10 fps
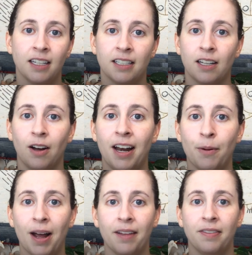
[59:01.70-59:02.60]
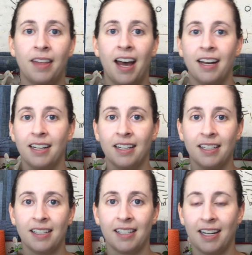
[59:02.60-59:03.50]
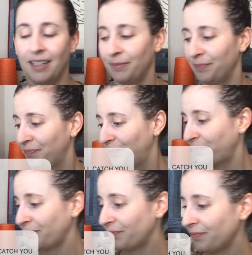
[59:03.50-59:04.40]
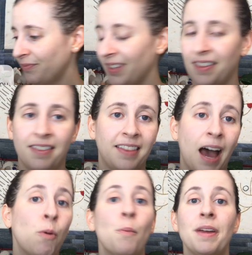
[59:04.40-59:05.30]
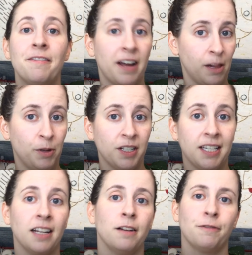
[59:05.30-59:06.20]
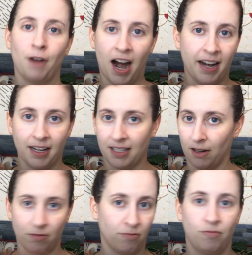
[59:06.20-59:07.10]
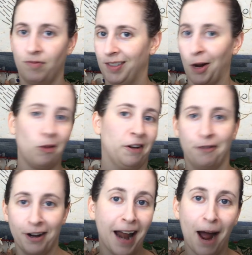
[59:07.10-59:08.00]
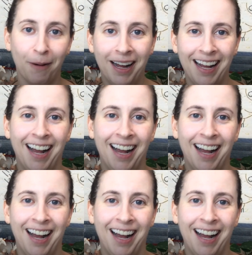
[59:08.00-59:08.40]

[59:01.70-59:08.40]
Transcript: So anyway, that is um, that won't be available till Friday. So don't look for it now.